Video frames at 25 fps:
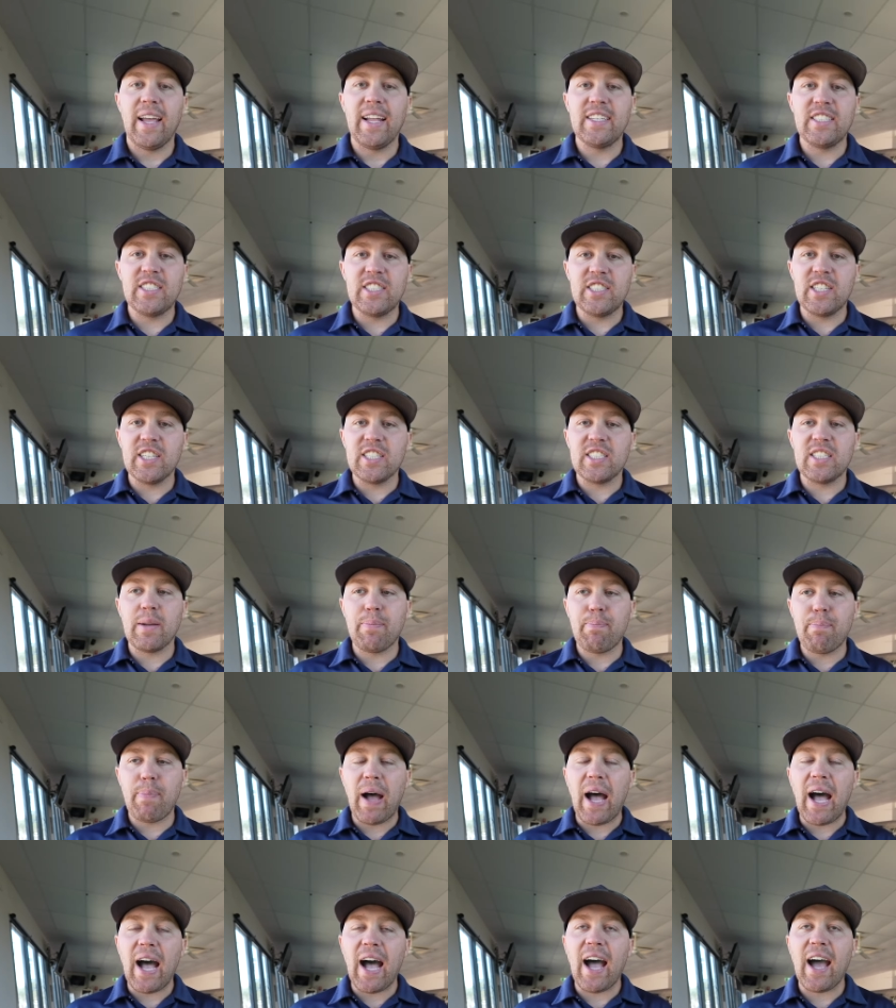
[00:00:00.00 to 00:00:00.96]
It's just a
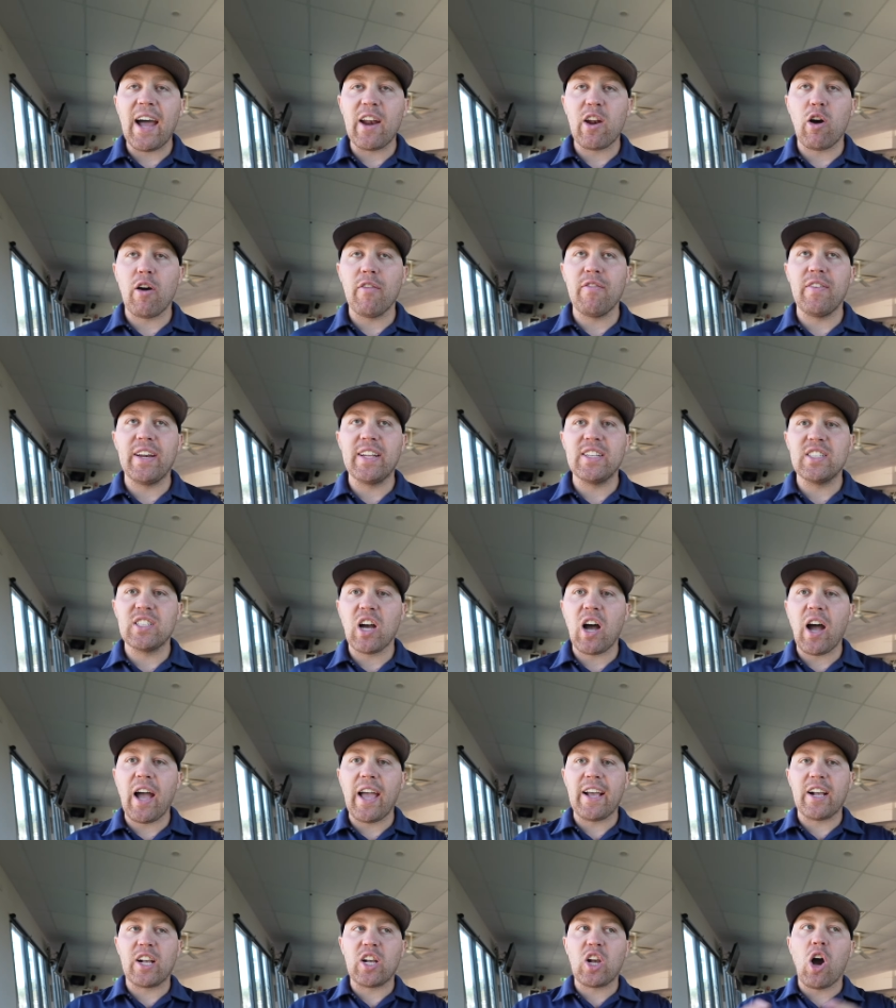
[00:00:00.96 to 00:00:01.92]
part of an
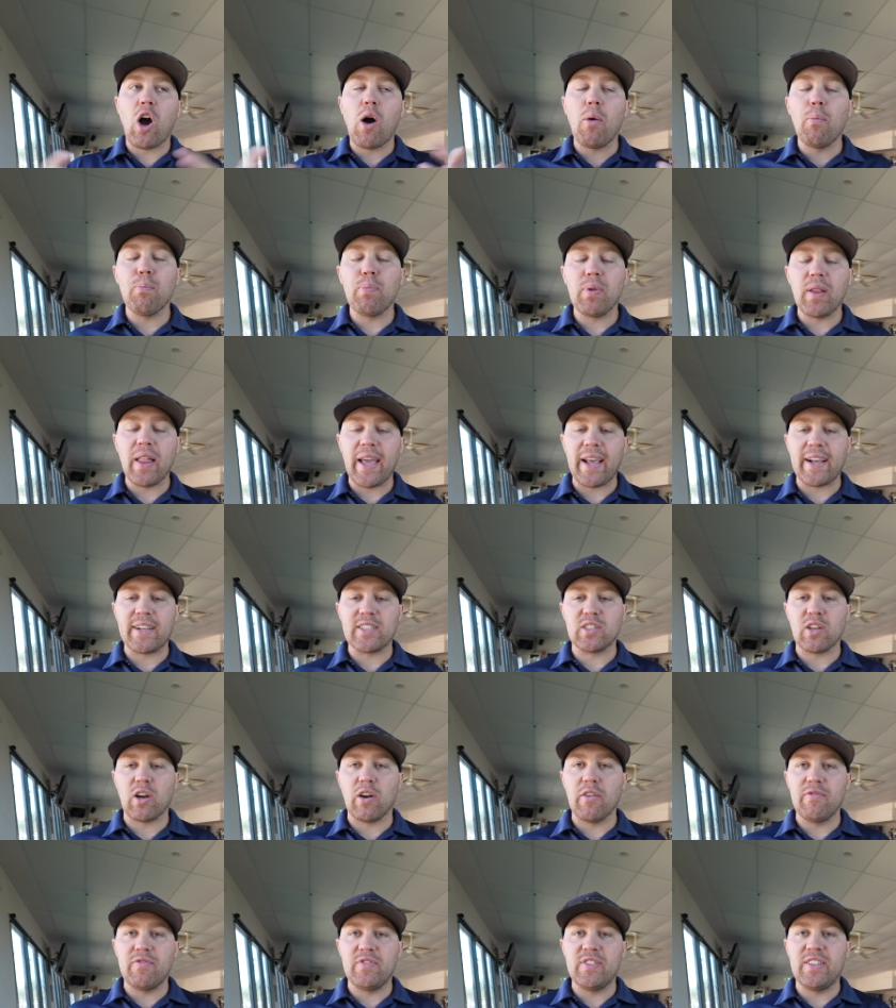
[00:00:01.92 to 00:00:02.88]
entire complex
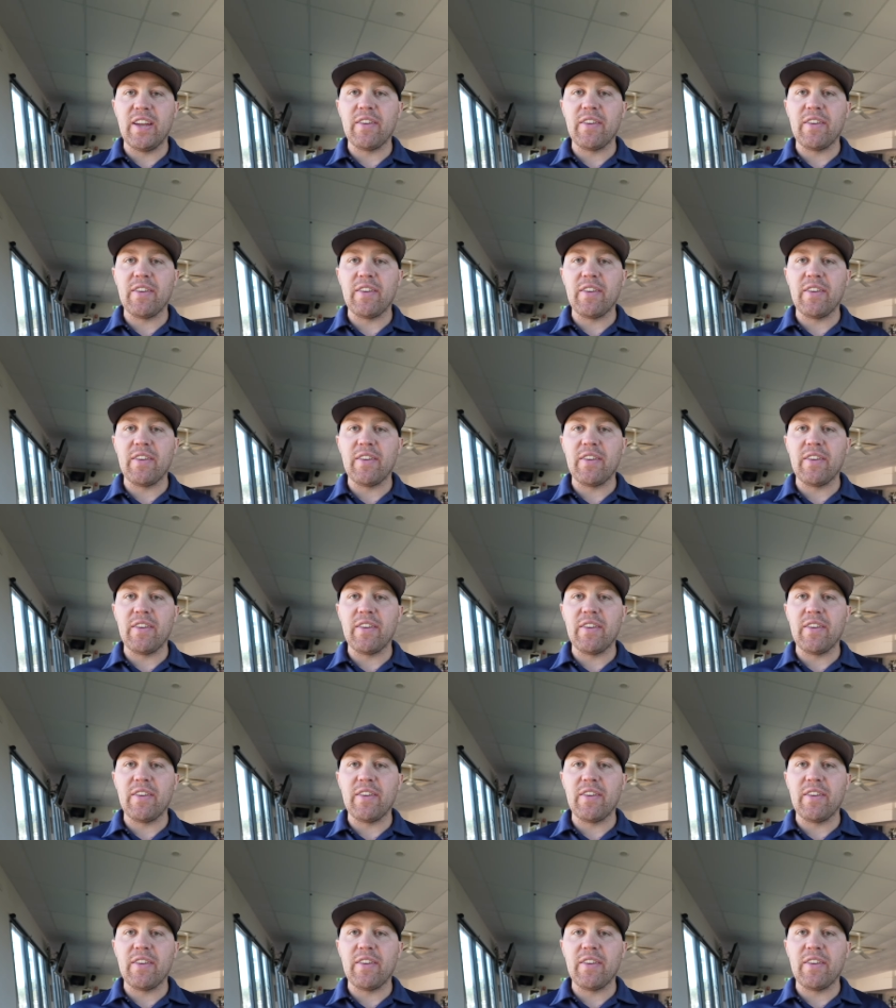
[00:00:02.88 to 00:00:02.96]
of